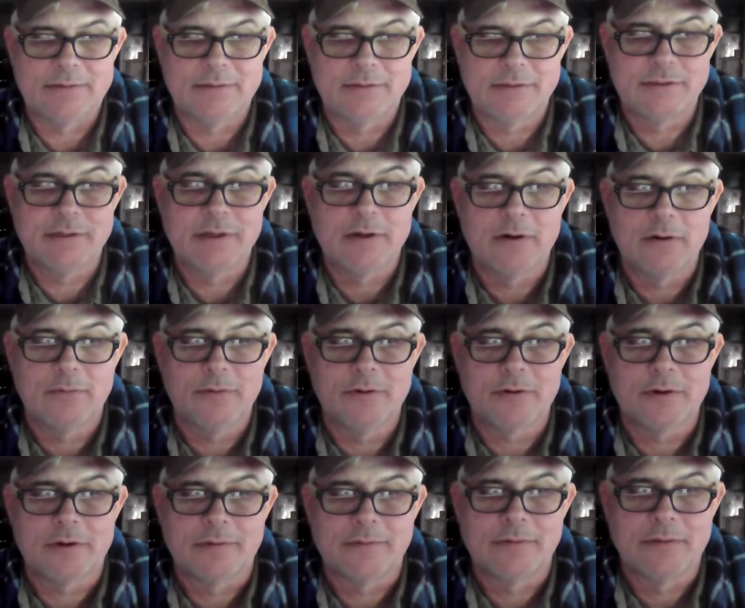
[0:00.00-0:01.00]
It's the
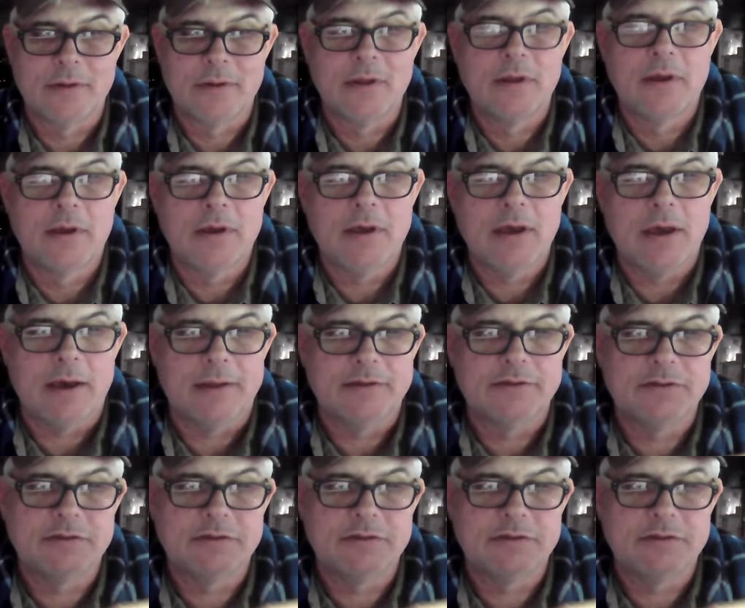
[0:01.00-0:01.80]
artwork? Yeah,